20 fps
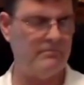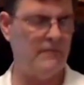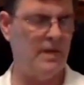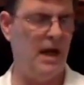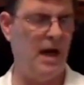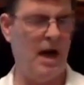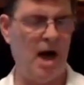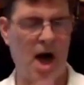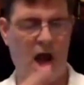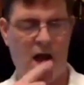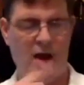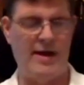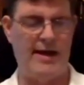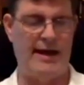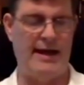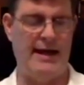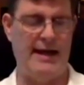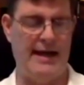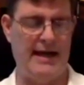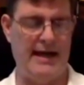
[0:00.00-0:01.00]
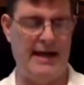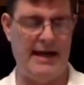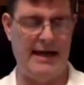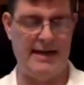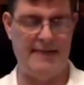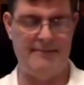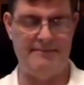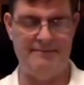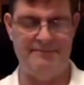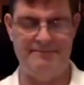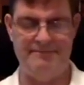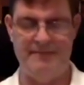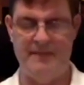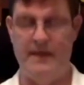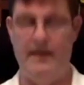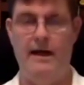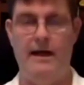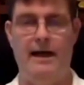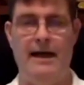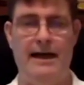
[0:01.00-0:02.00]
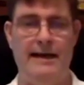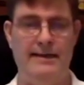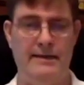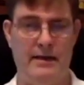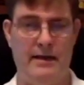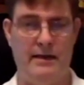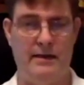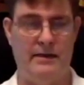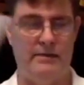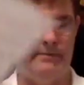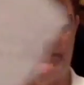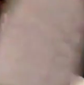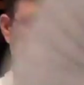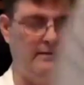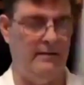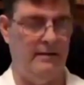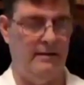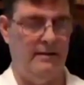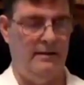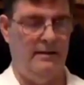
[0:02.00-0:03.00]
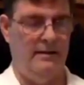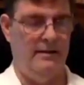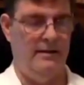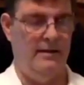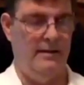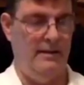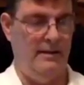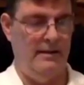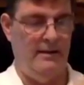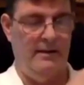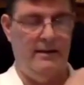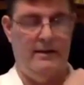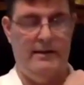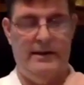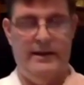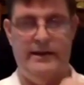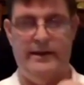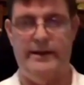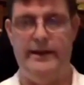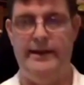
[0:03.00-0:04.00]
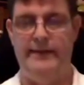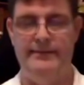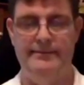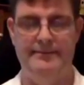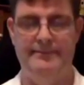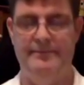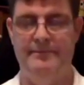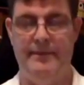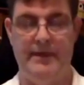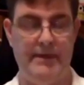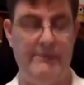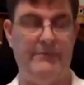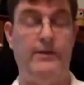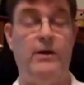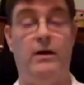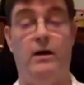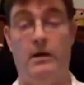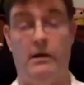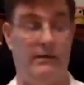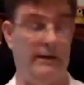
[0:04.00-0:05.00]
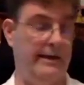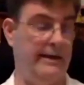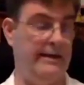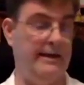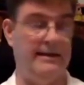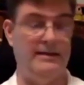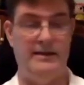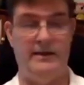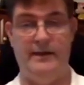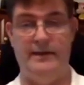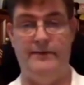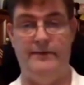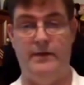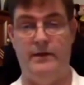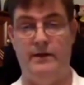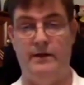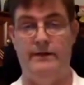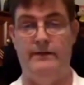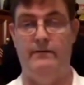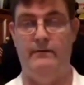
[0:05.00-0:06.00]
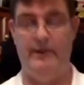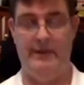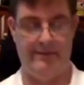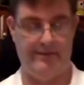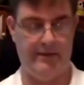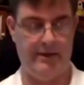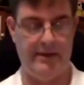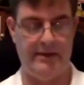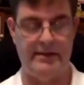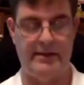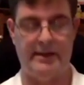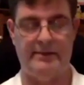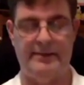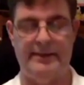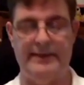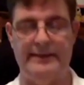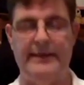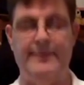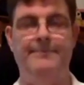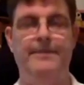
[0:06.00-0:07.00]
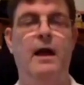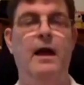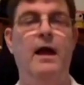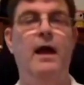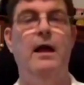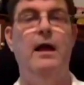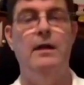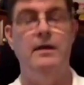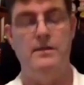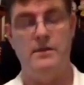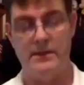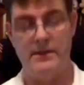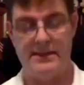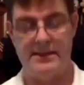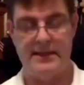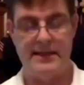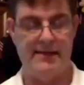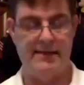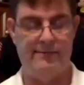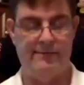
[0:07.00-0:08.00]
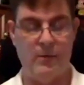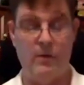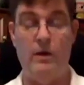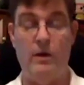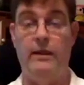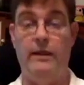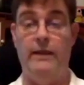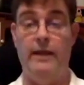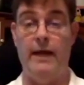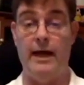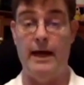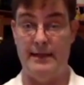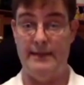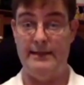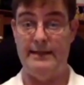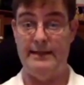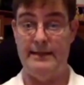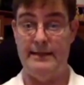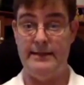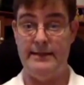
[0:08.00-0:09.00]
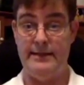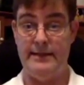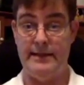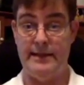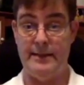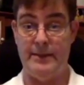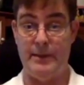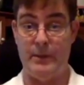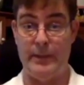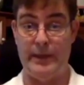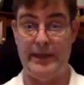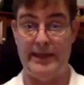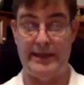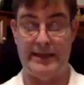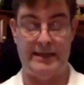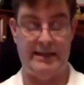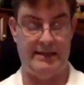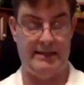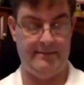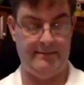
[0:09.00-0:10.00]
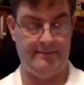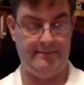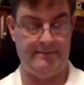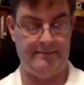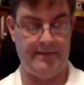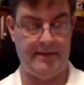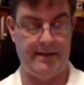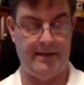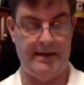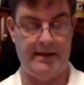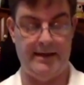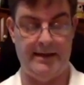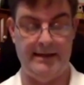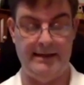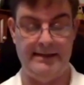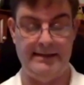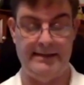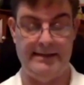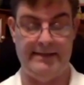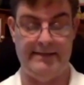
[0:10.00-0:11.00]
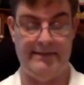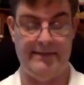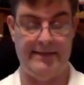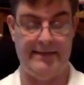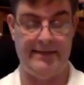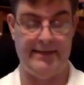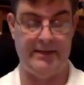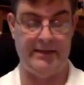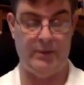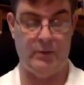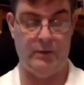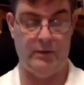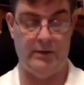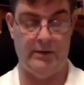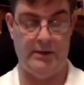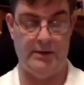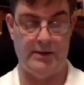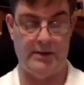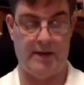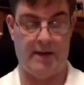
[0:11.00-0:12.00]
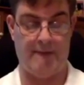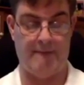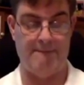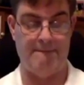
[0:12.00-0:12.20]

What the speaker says: All right, I talked about the gift card already. That's the gift card giveaway. I've already talked about that. So it's time for the tip of the week. Let's see if I can do this.